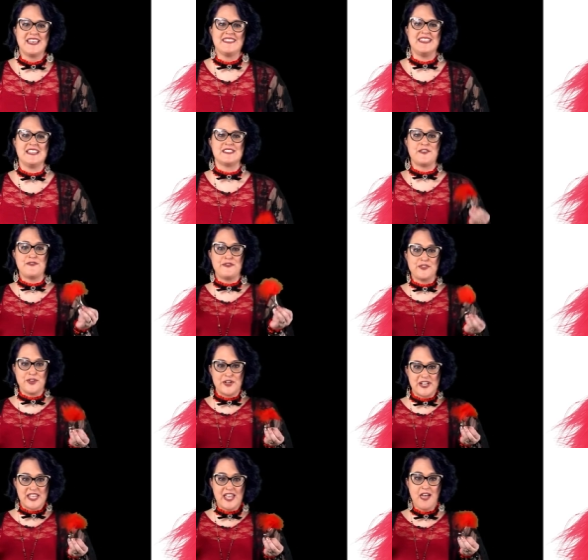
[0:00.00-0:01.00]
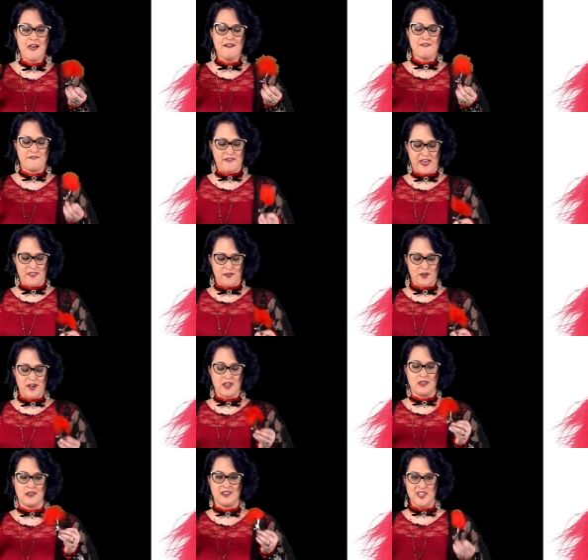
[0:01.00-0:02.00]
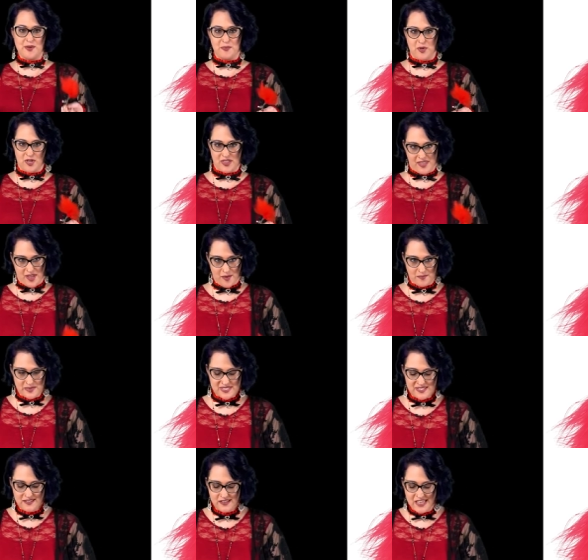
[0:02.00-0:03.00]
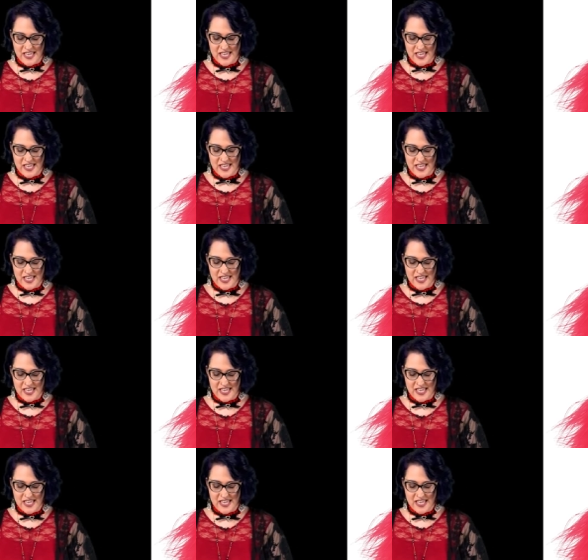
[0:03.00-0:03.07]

these flirty, feathery nipple clamps.